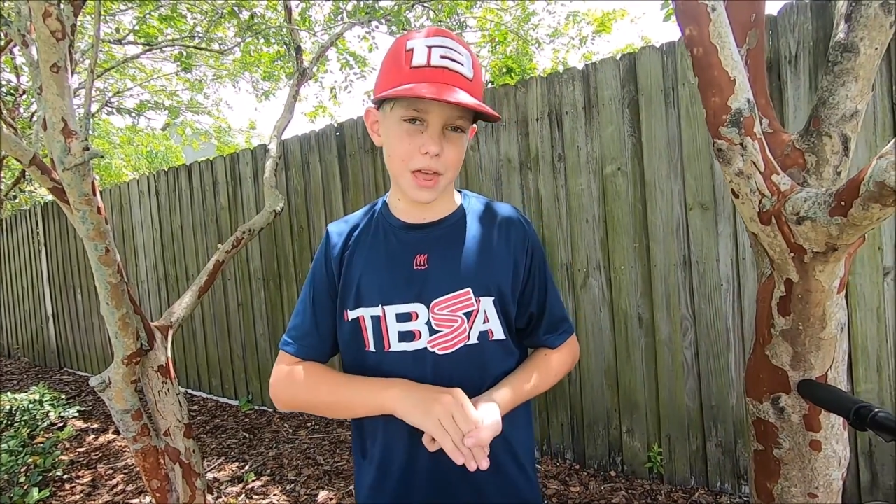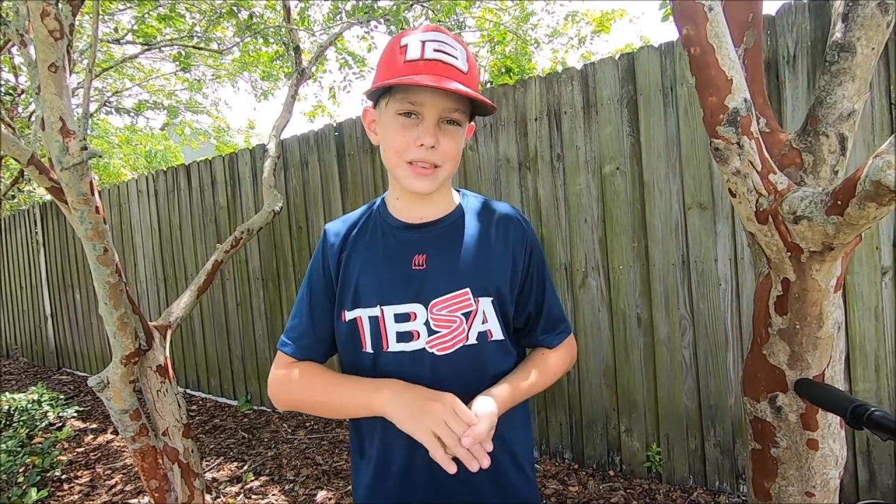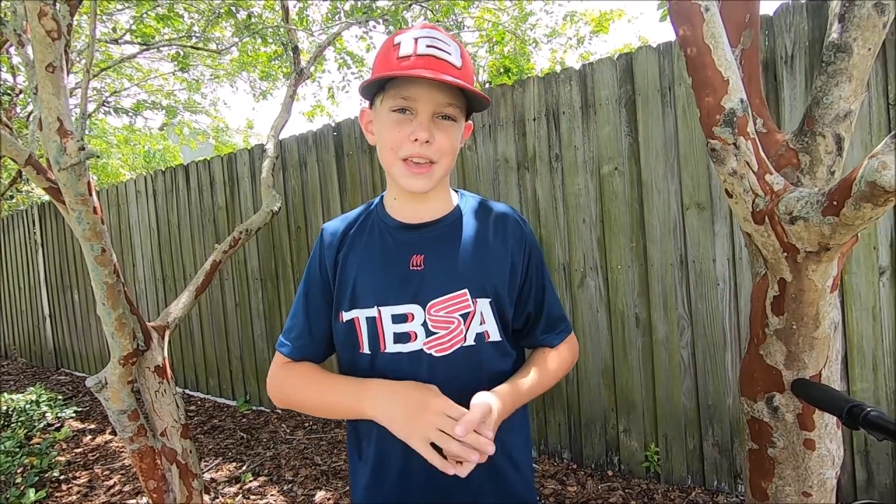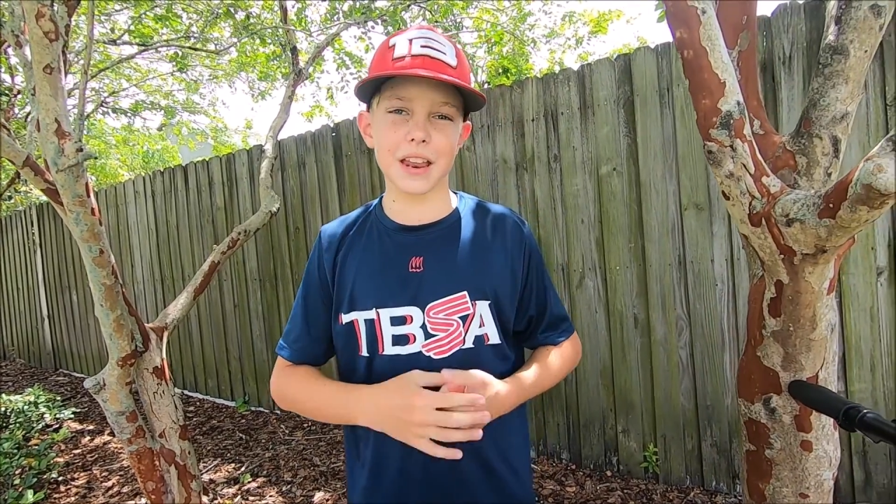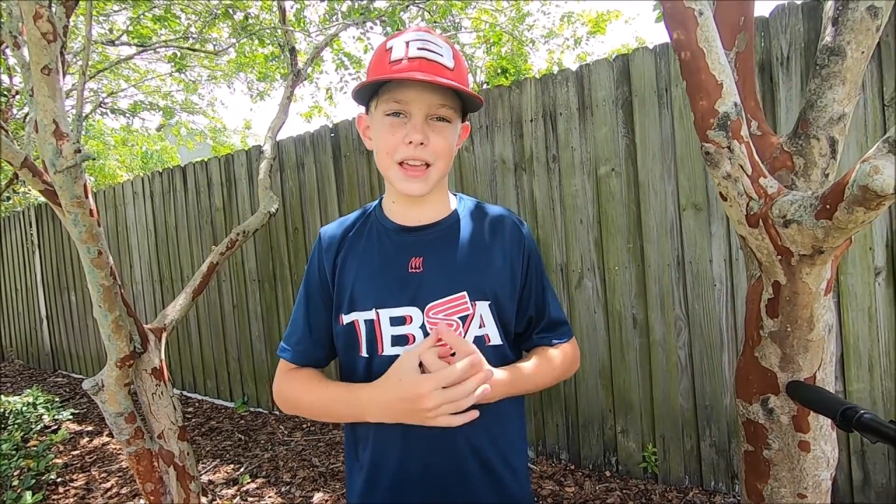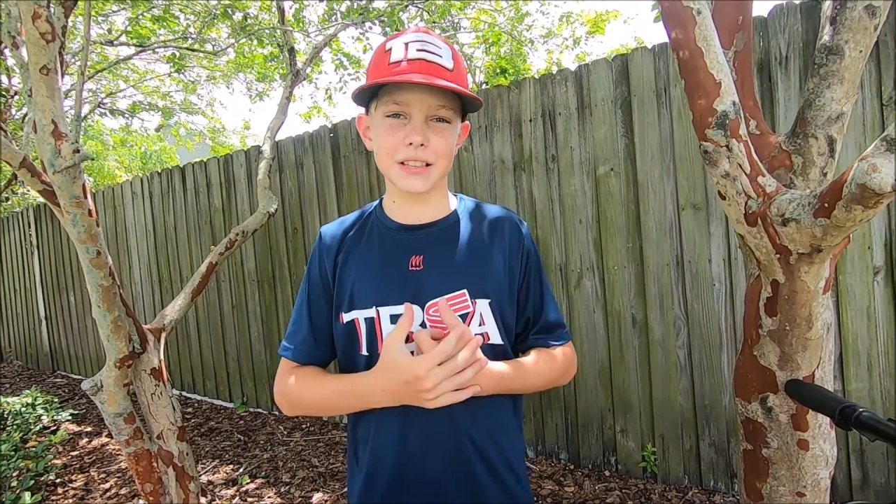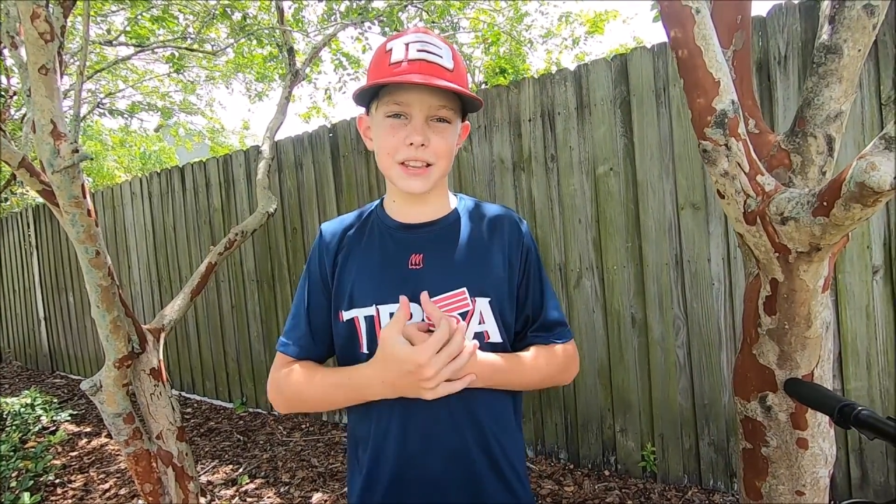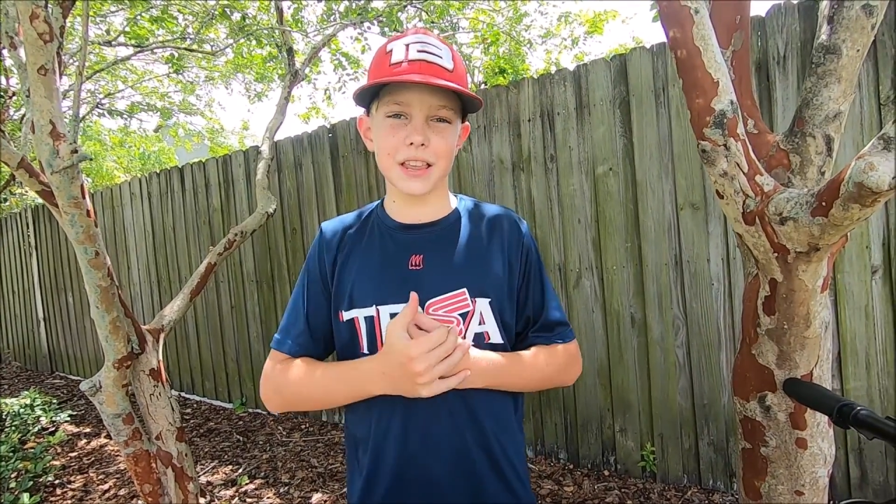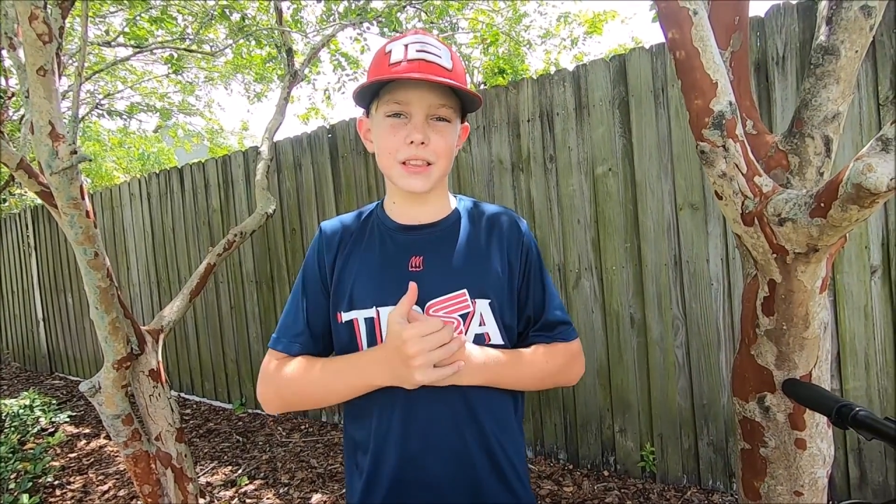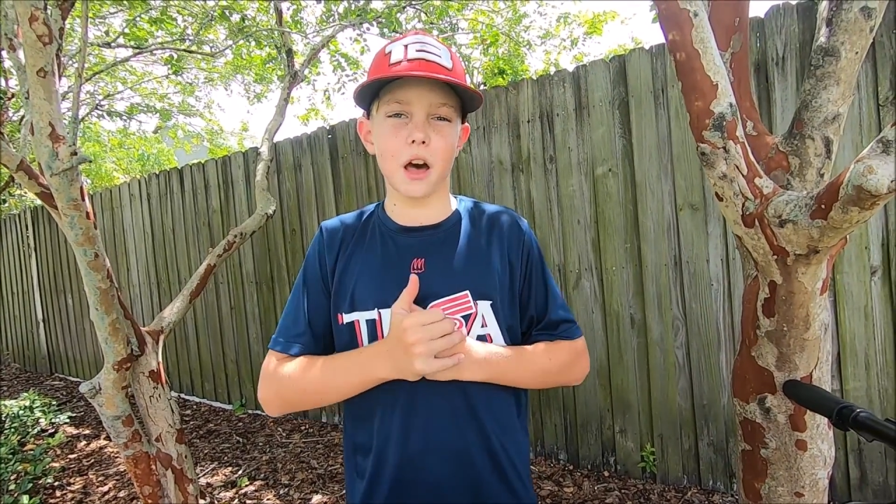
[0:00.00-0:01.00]
let's get
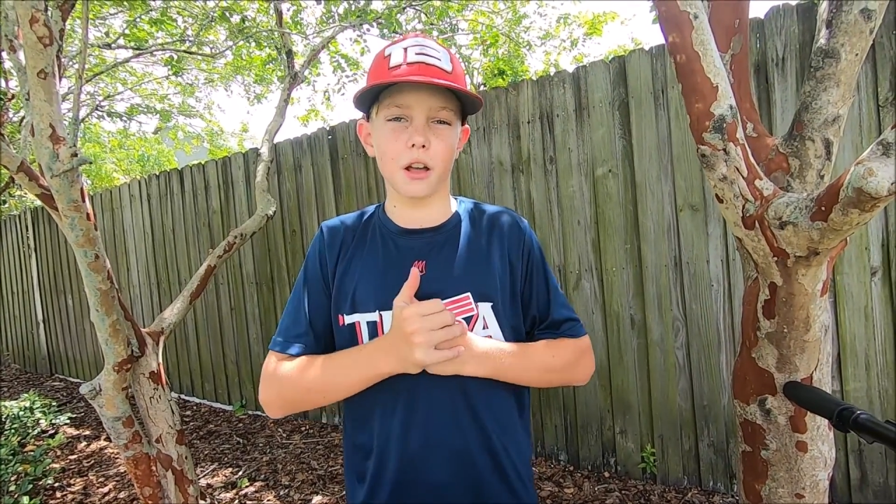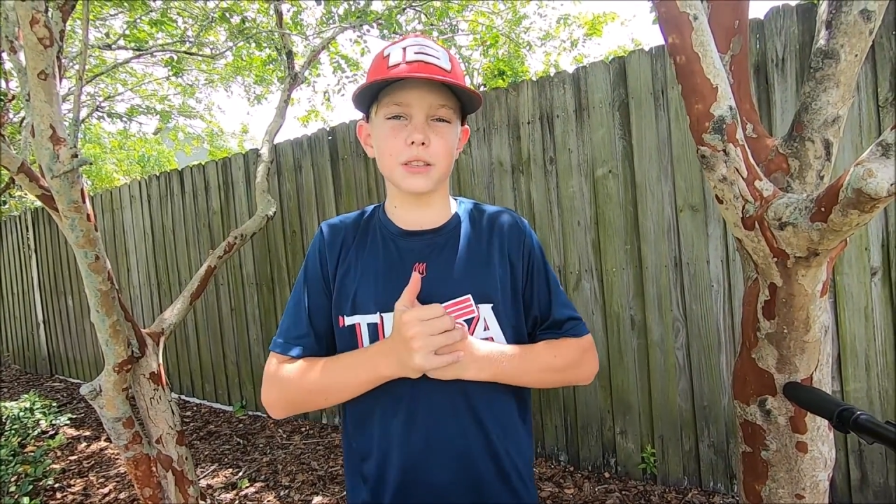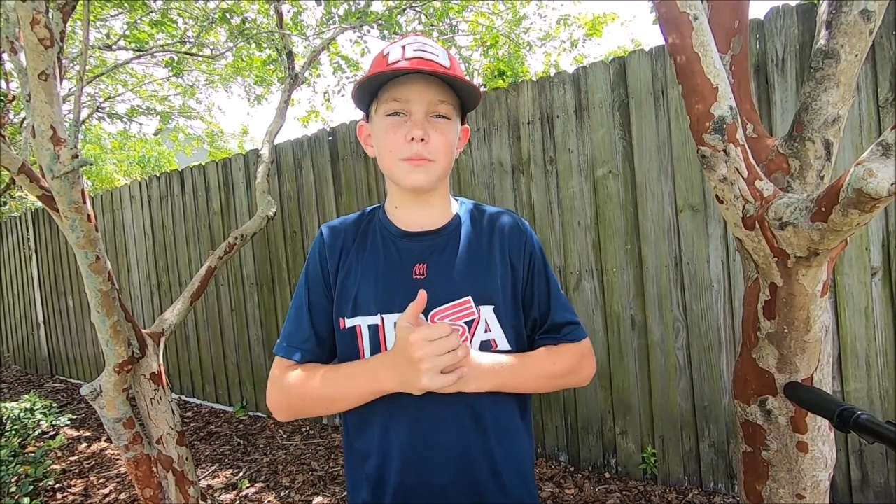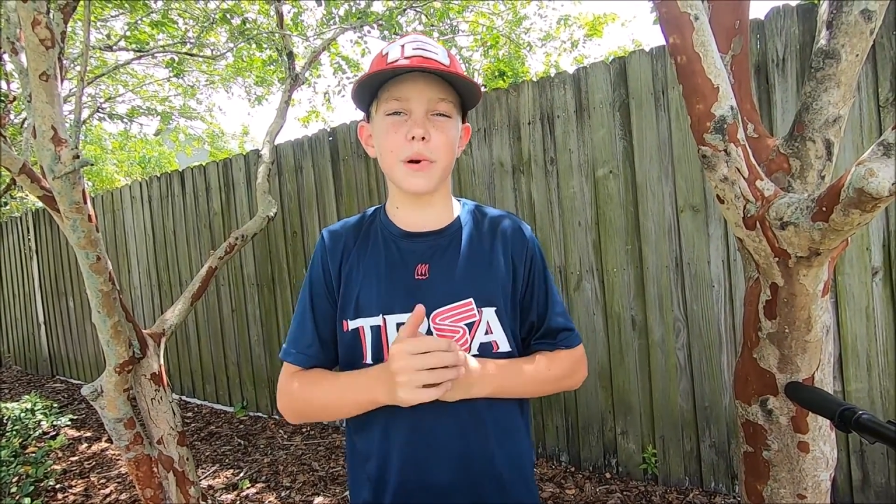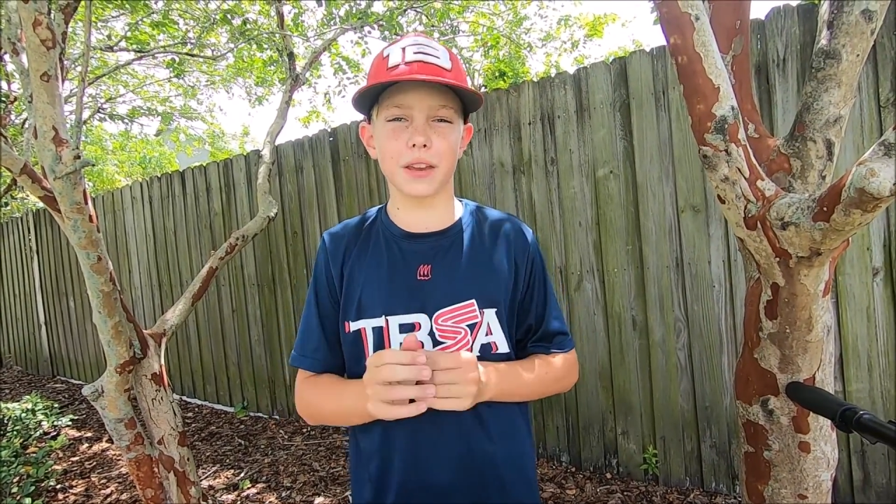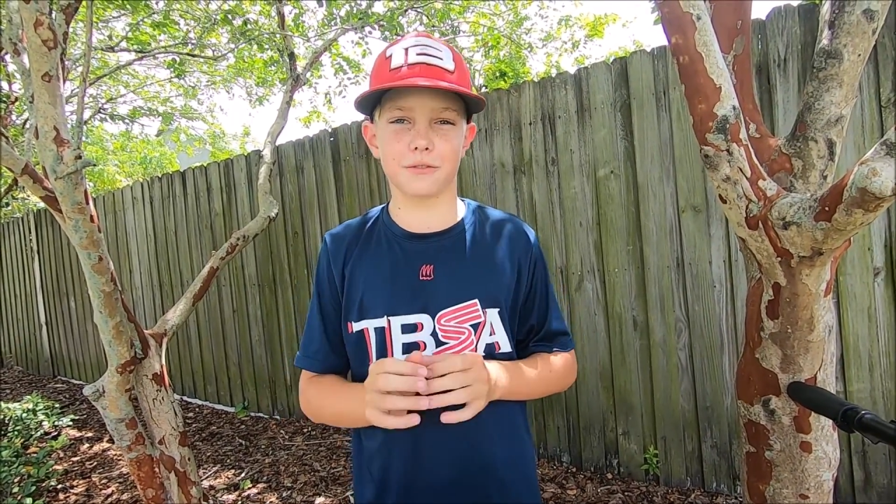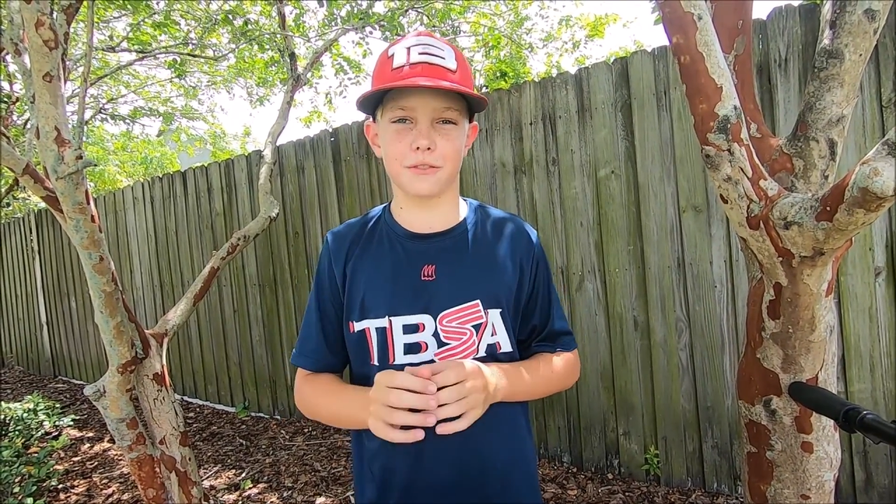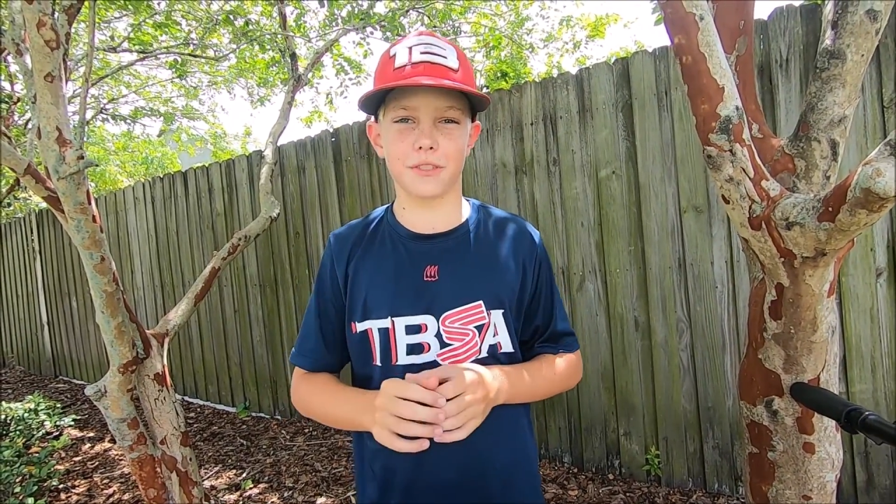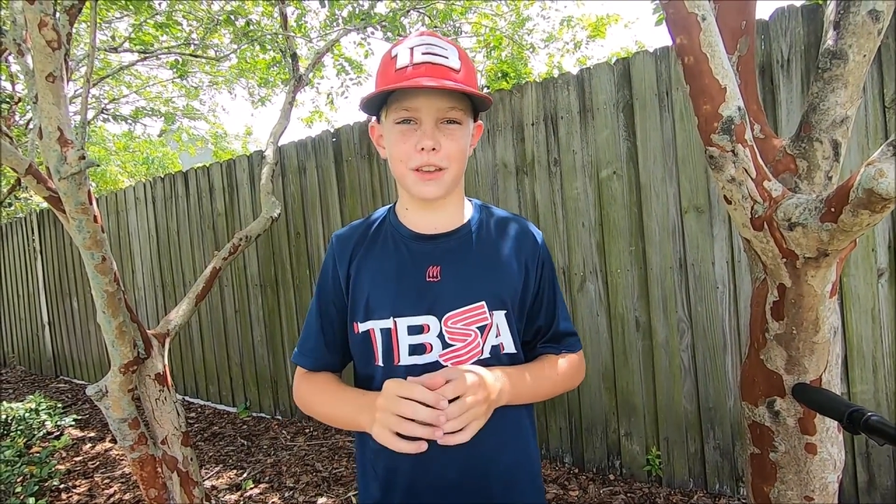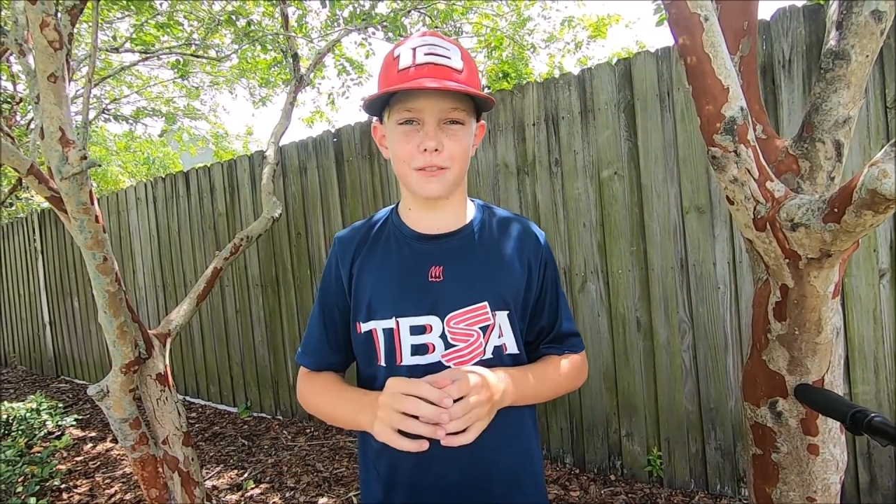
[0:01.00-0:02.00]
into this awesome bike
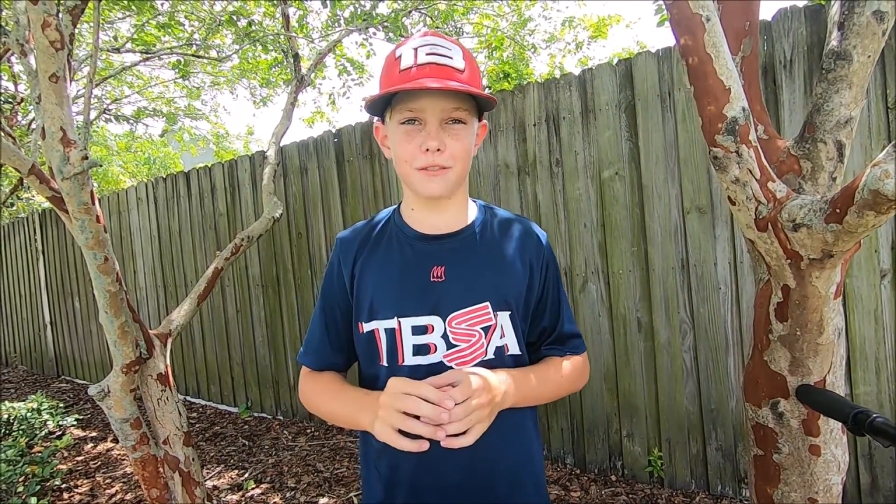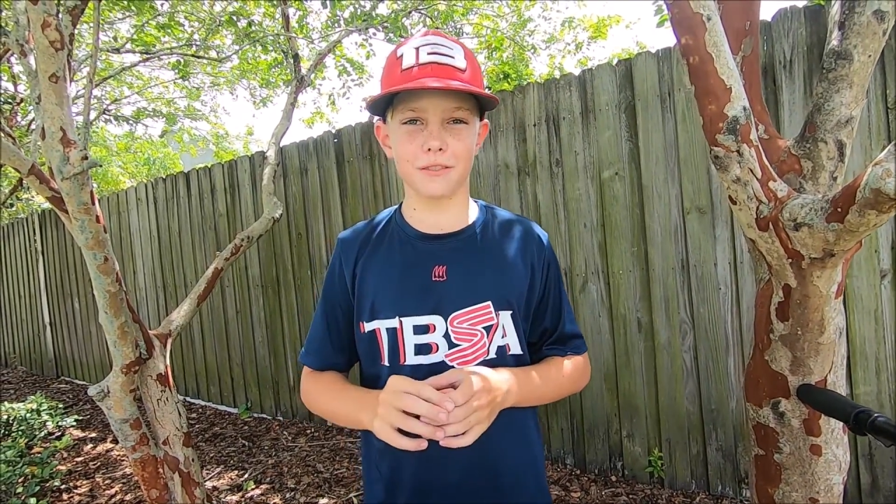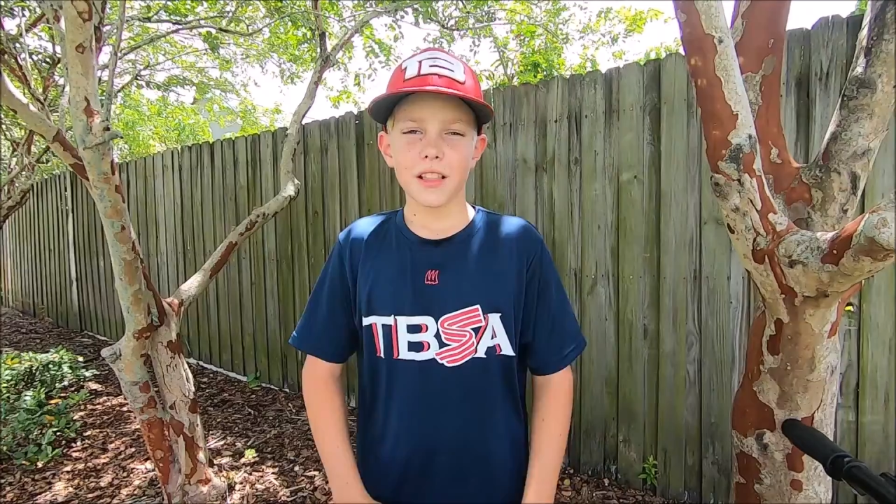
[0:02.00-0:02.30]
review.